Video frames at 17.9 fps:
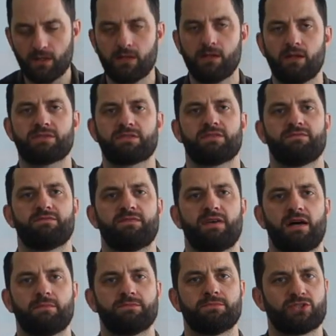lots of
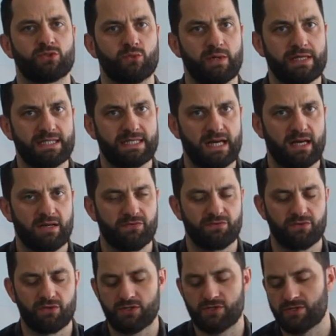um, sweet dark
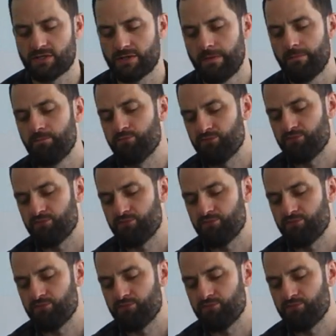fruits